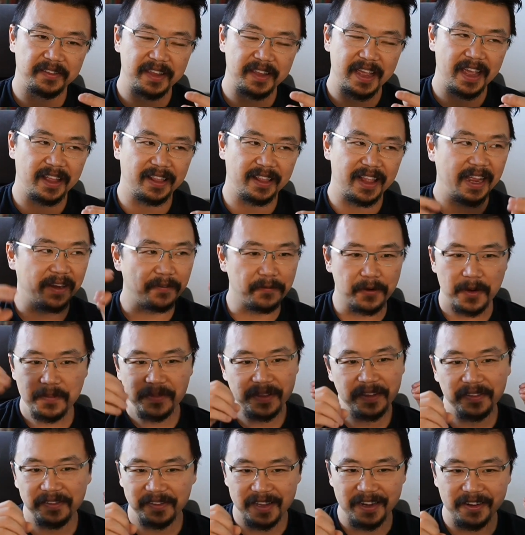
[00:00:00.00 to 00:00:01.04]
saying like from
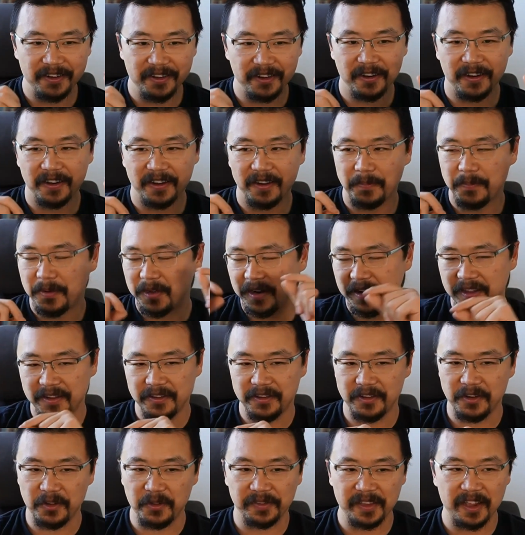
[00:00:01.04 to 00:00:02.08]
the sender, put it
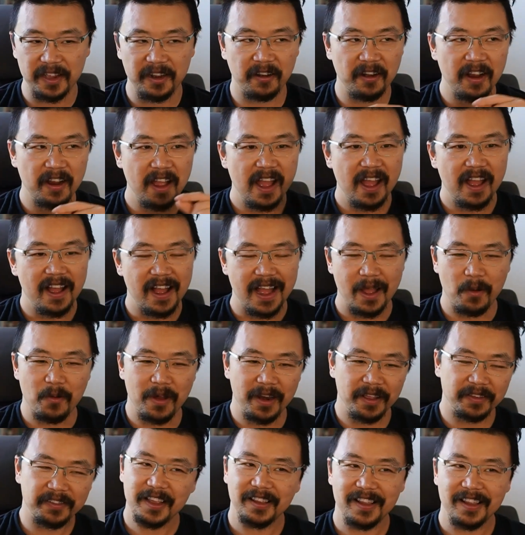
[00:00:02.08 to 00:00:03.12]
into newsletter, I
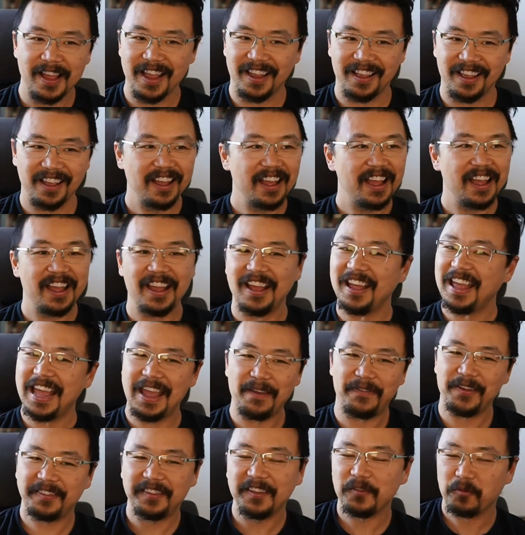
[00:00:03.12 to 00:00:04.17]
want to say like,
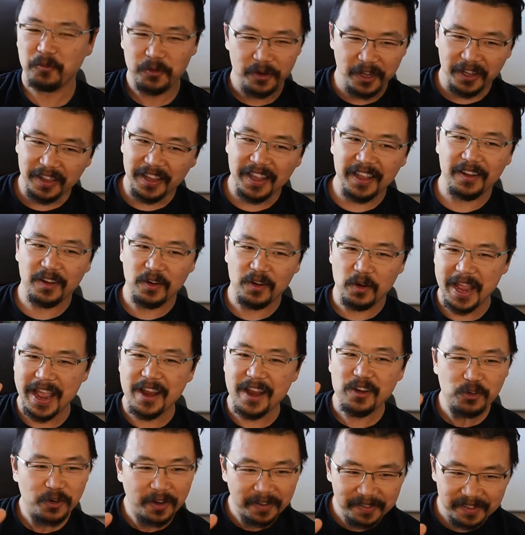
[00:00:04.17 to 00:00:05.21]
if it's a really
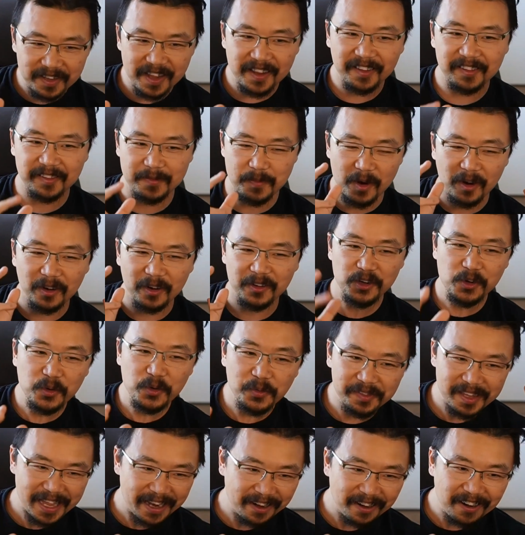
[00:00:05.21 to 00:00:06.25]
interesting, smart
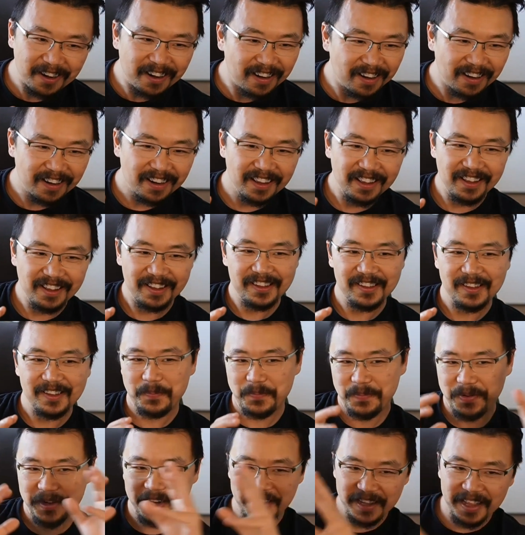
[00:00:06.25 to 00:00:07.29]
newsletter,
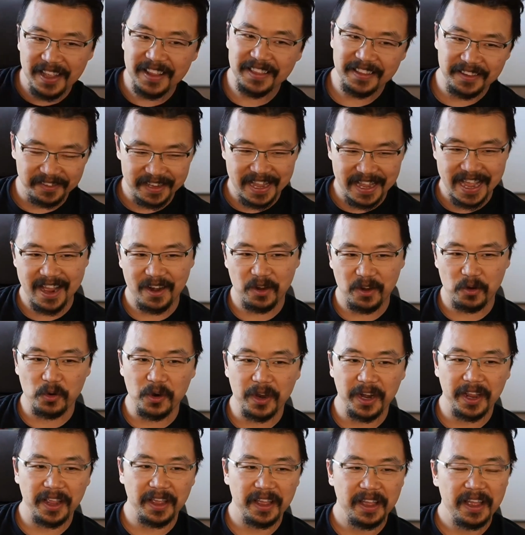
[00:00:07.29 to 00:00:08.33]
put it in this
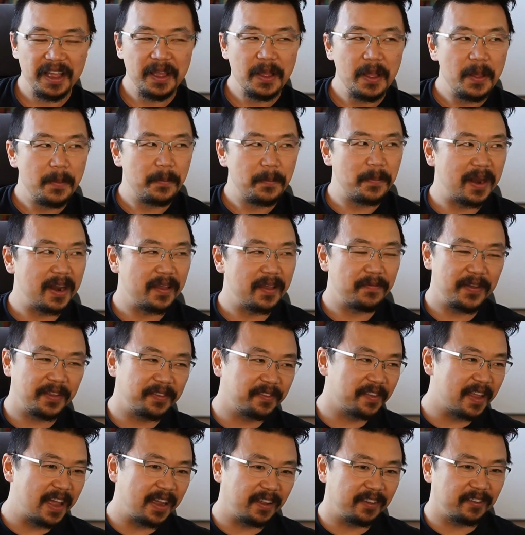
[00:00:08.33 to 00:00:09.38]
category. But if
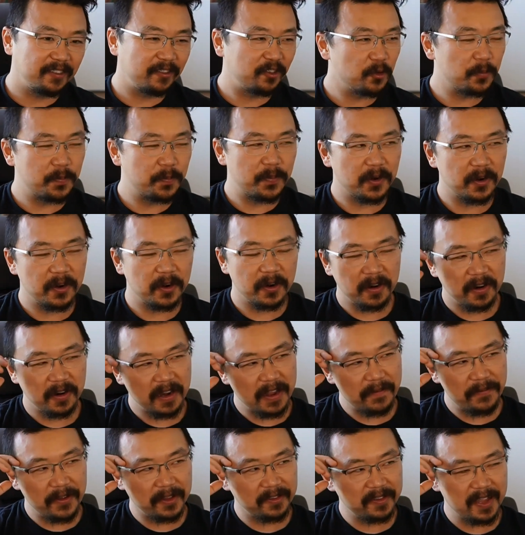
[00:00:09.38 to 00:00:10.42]
it's like
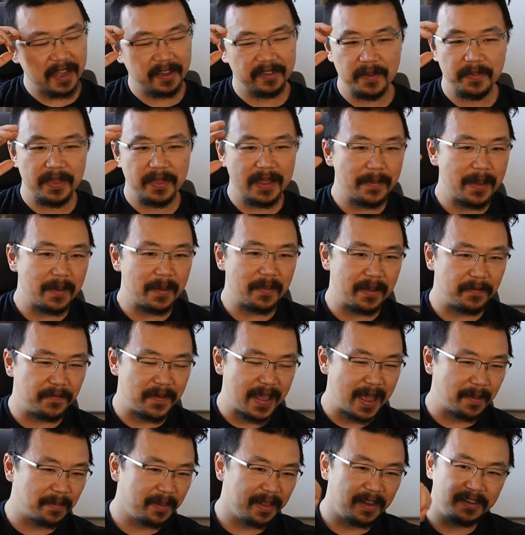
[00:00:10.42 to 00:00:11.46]
something about my
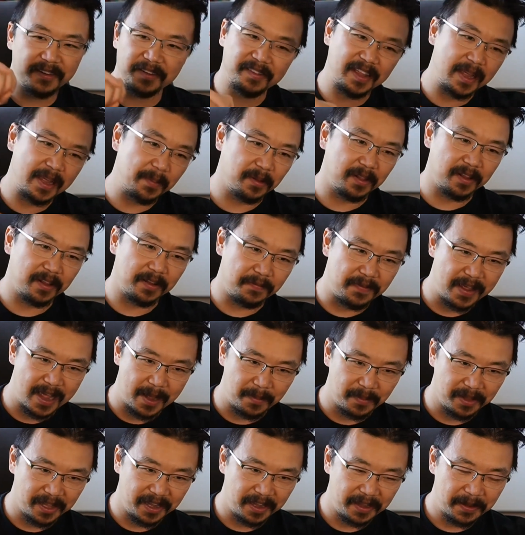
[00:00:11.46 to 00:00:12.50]
family, just label it
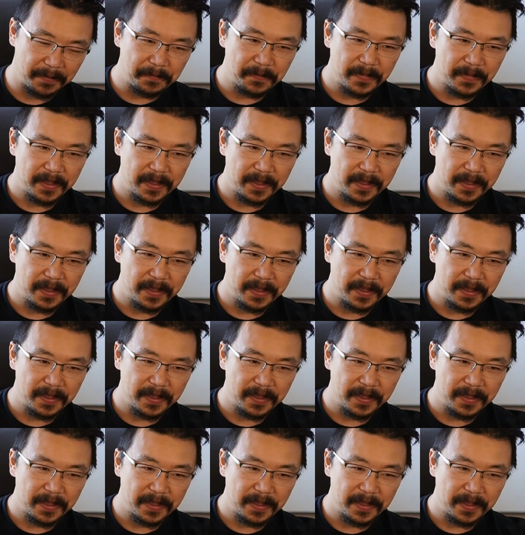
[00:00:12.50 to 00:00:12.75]
family.